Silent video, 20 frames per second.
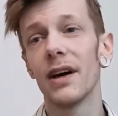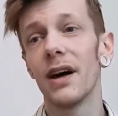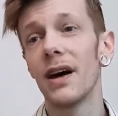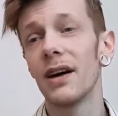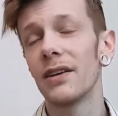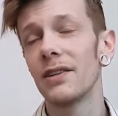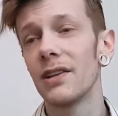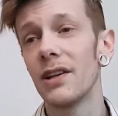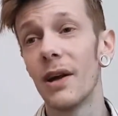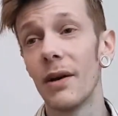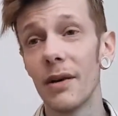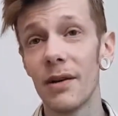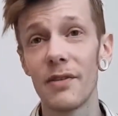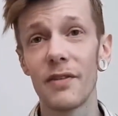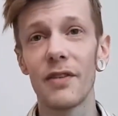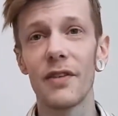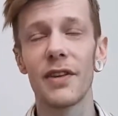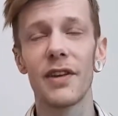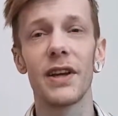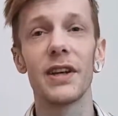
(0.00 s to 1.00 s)
Uh, you know, if
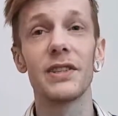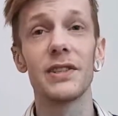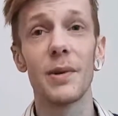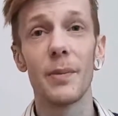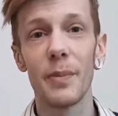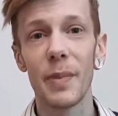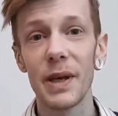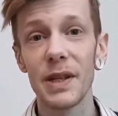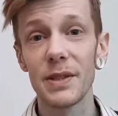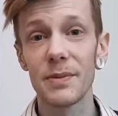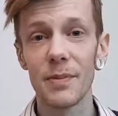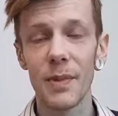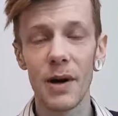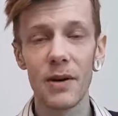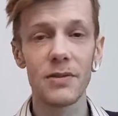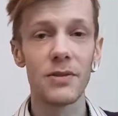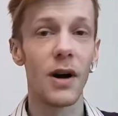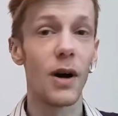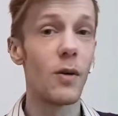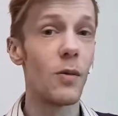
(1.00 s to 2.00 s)
things are beast
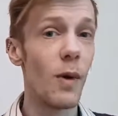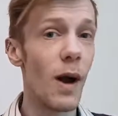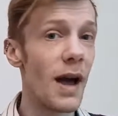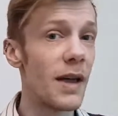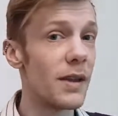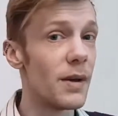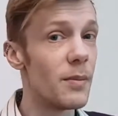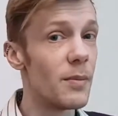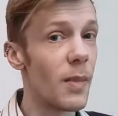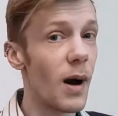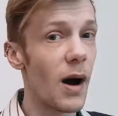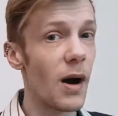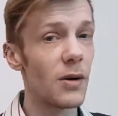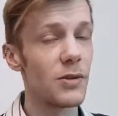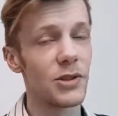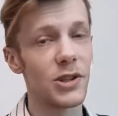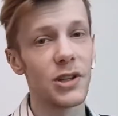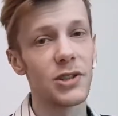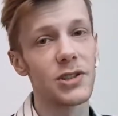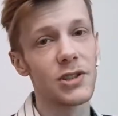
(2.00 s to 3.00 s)
mode, I'll wear them, but I'll
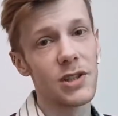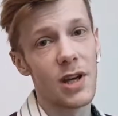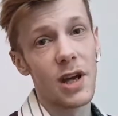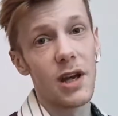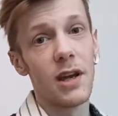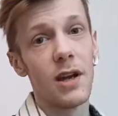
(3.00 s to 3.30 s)
just